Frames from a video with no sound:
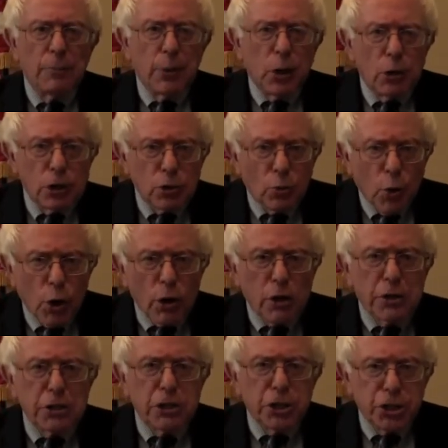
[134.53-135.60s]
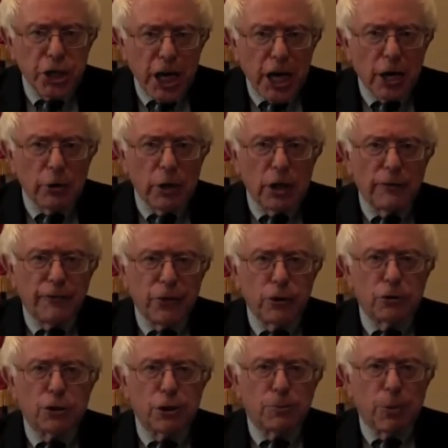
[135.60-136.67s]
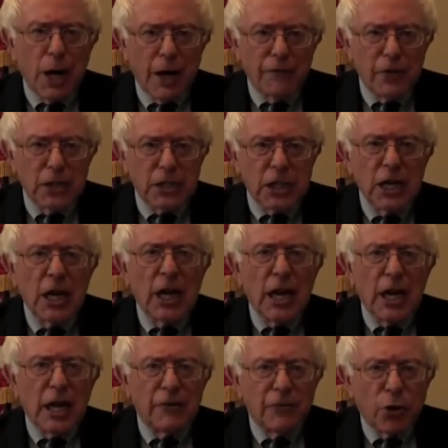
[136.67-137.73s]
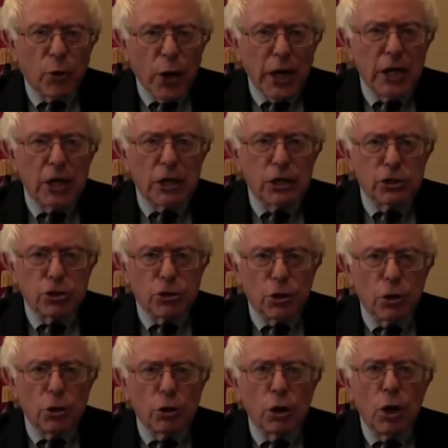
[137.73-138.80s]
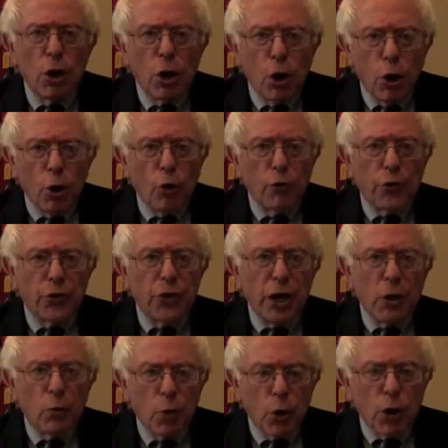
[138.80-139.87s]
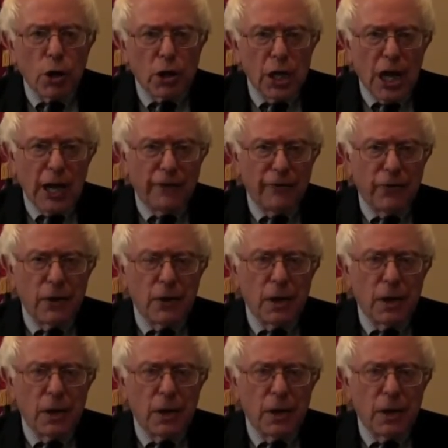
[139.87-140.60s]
because workers share in future profits and have greater control over their work life.